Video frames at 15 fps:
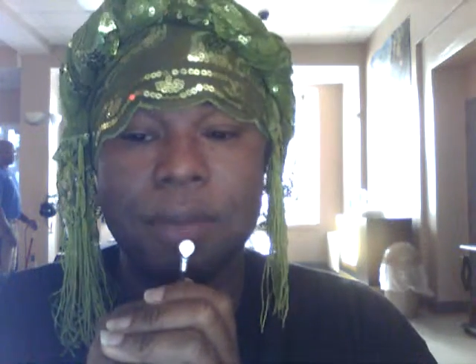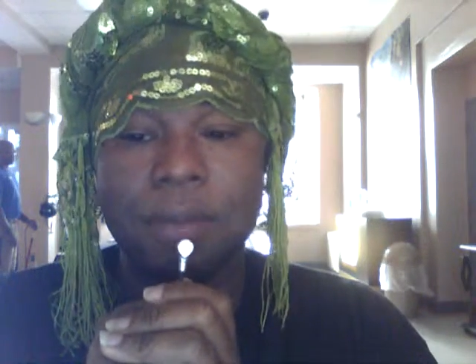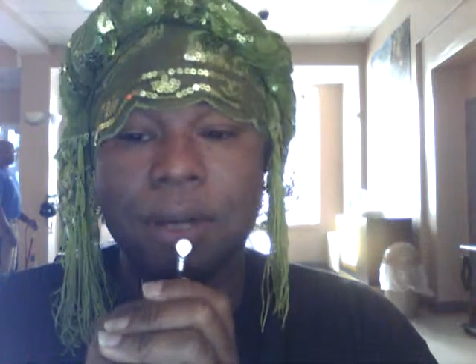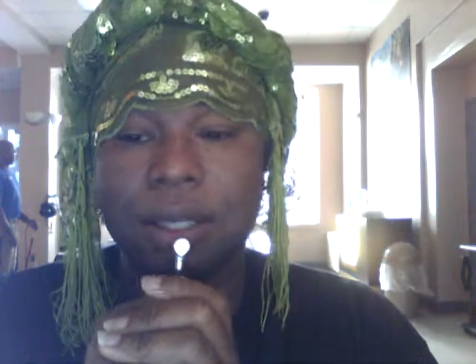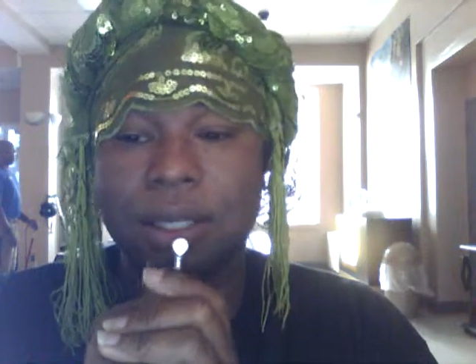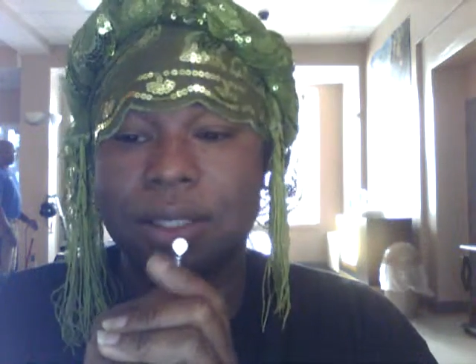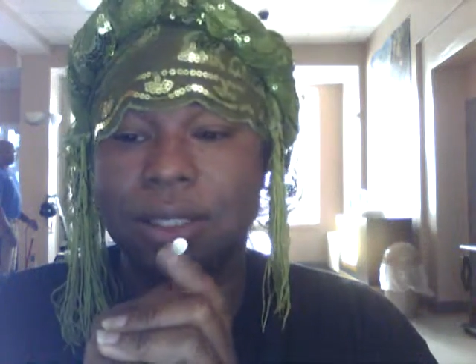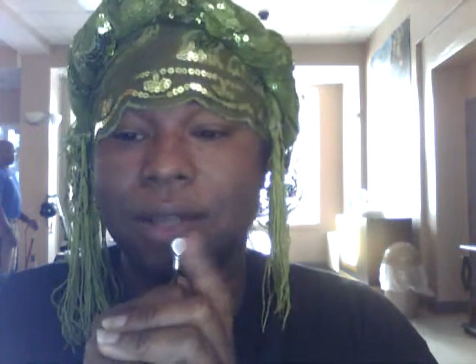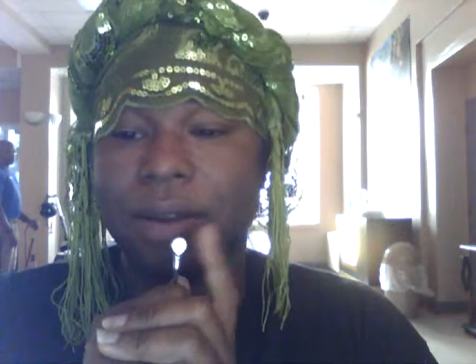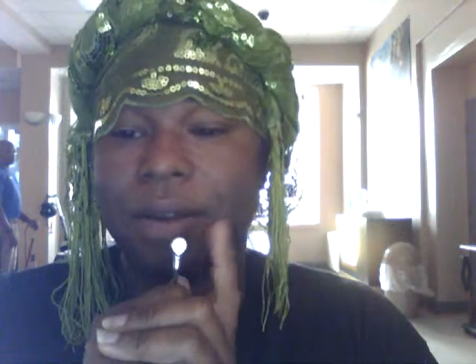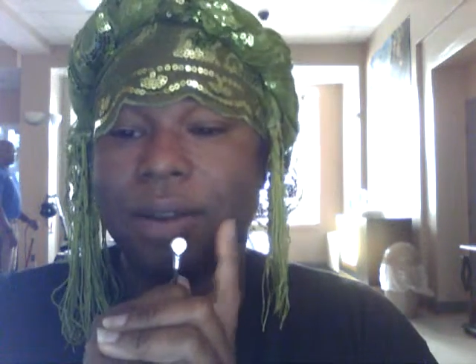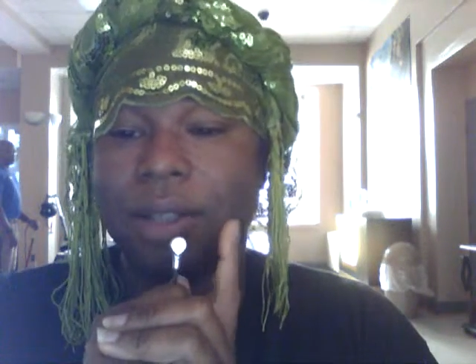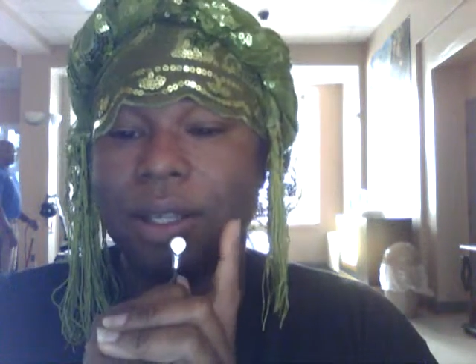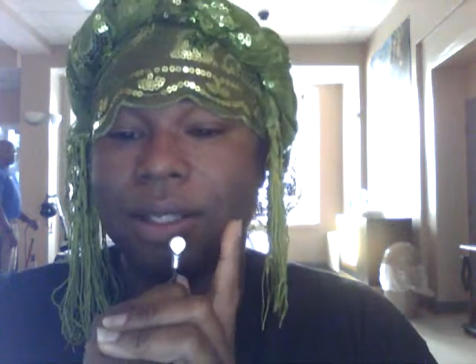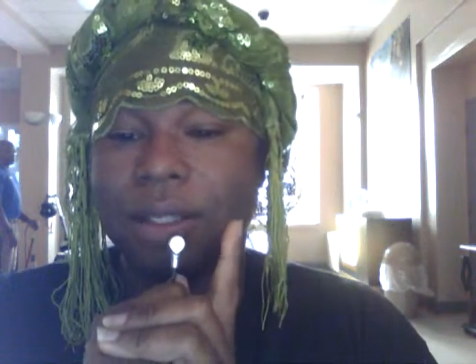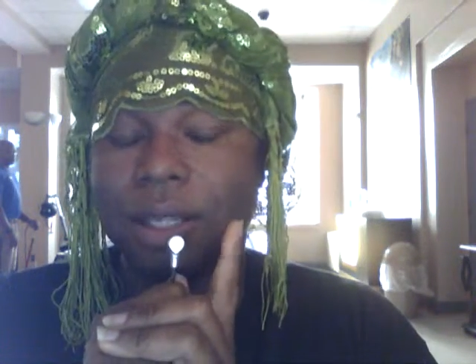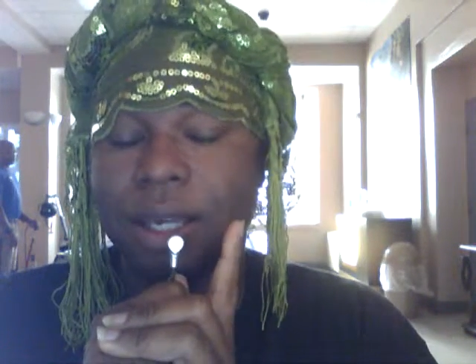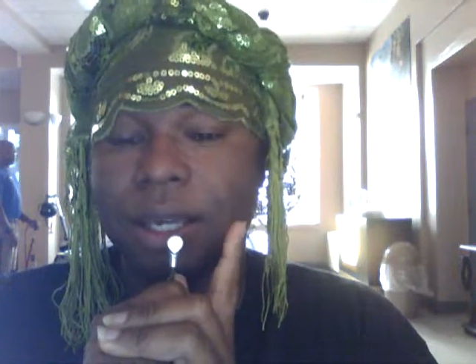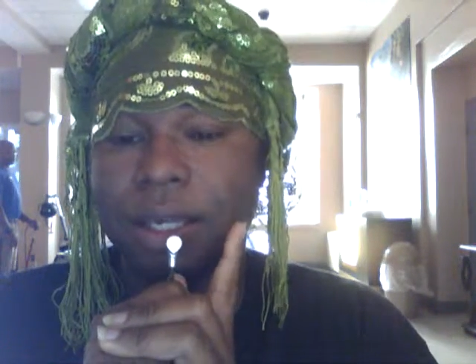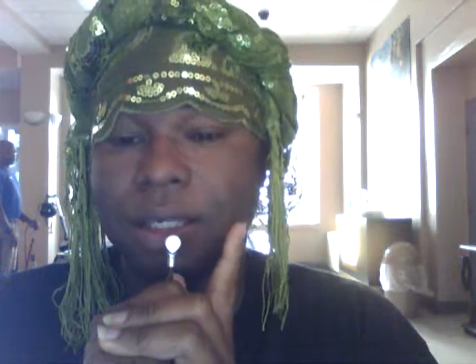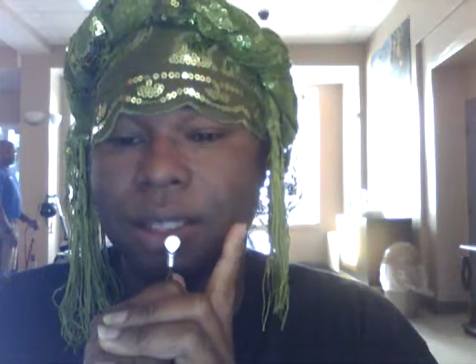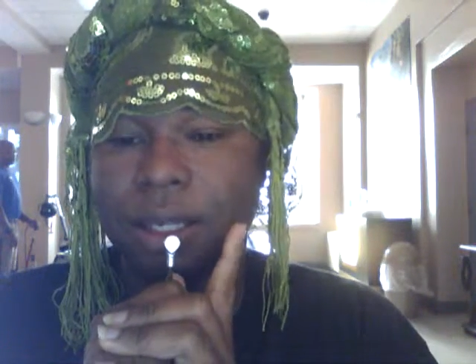but it's
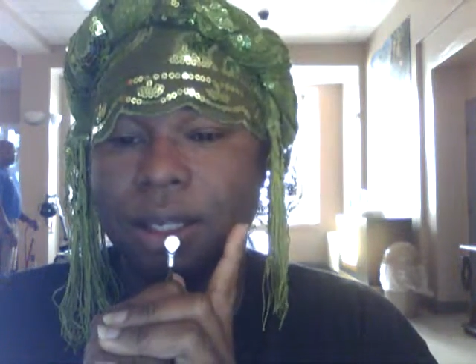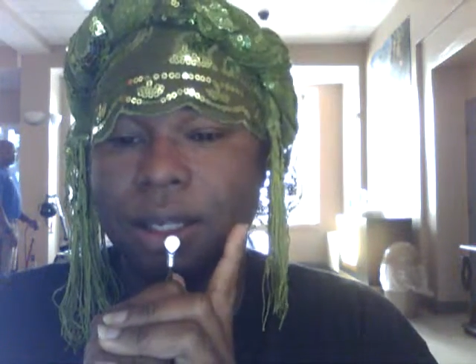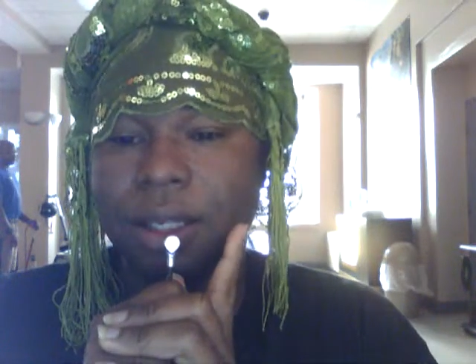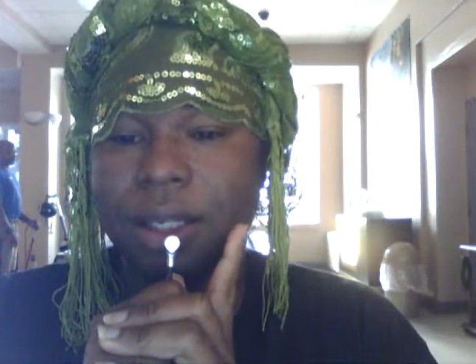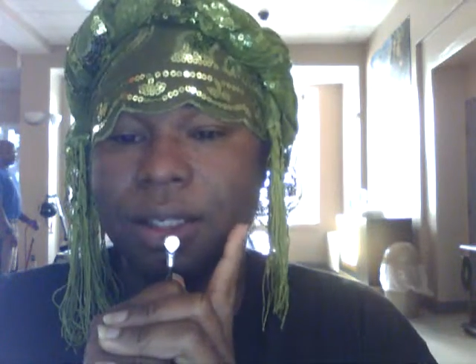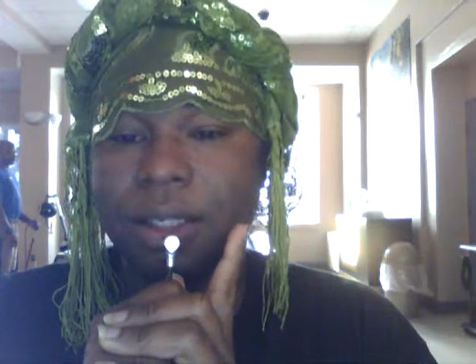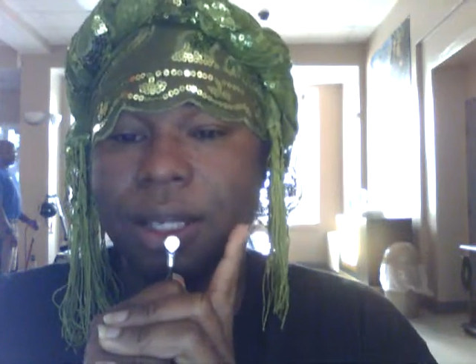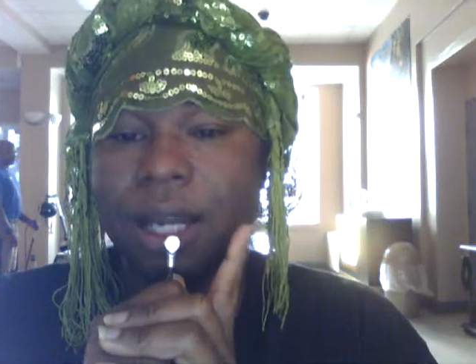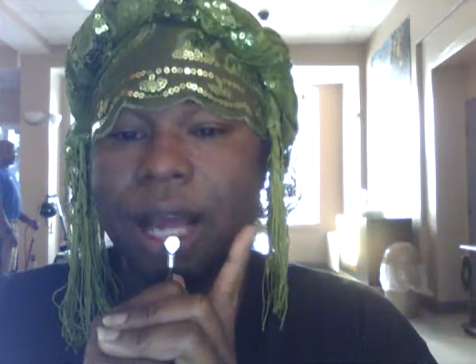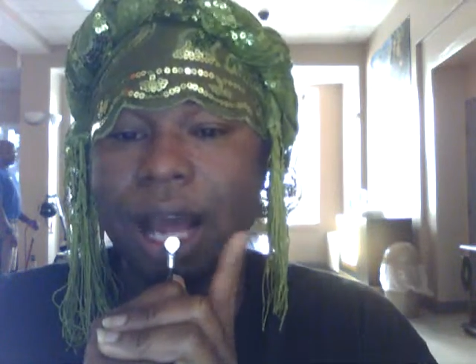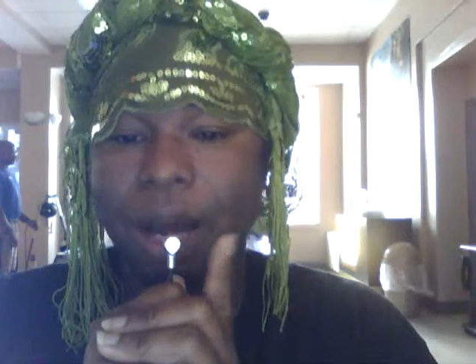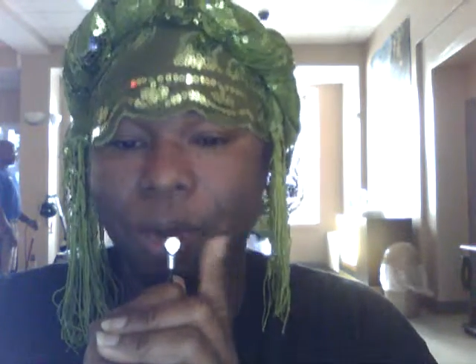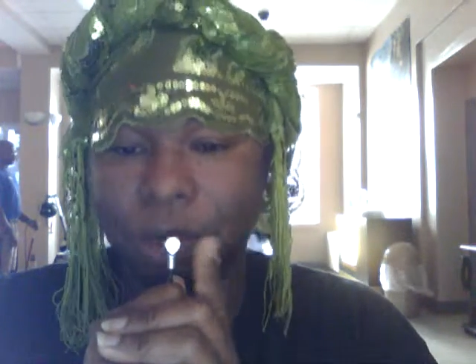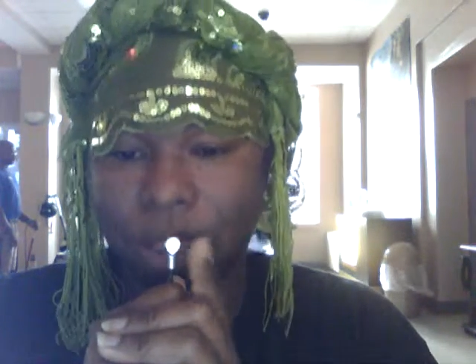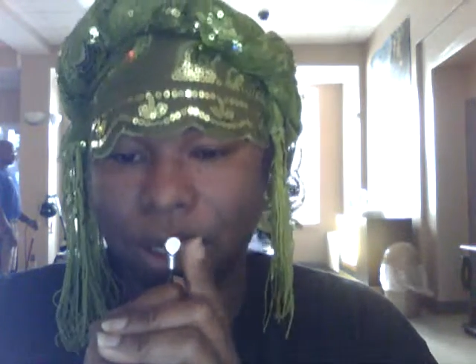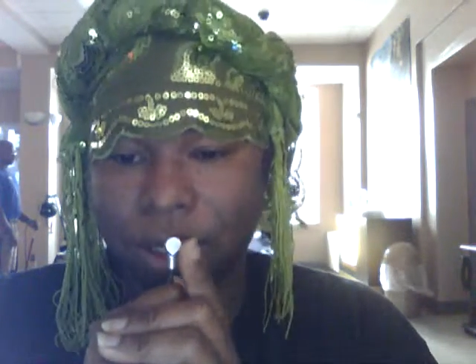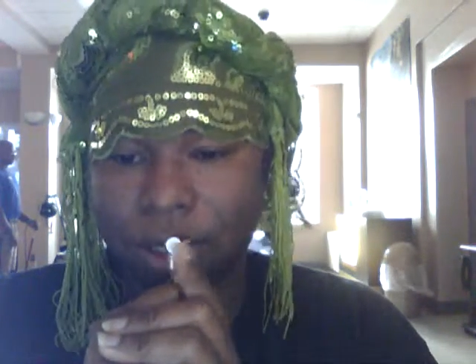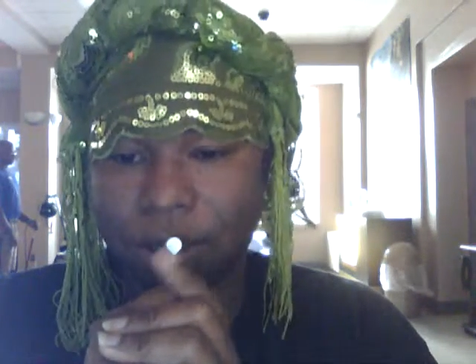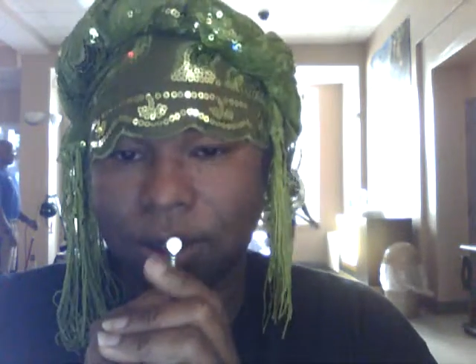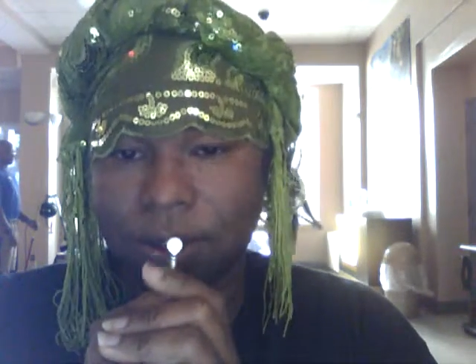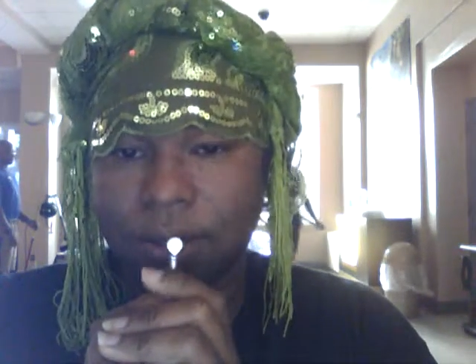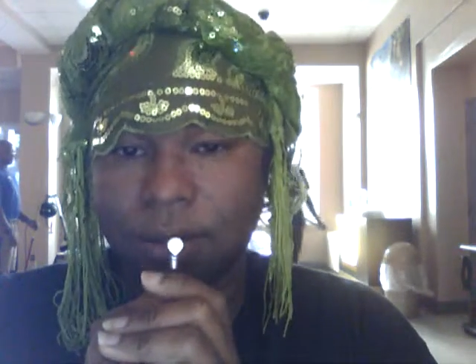the
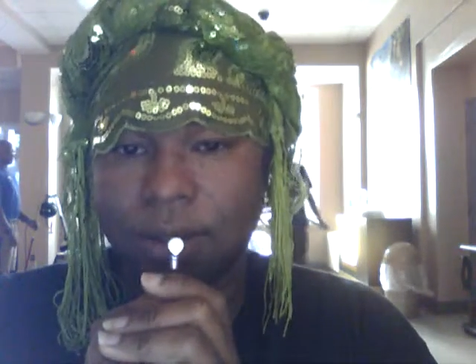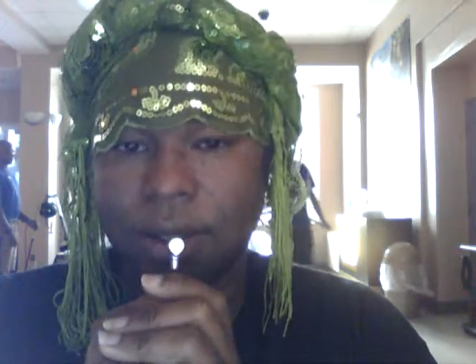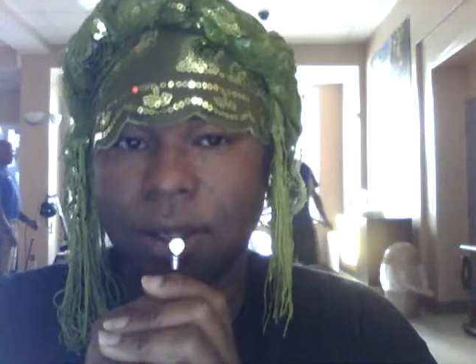cowardice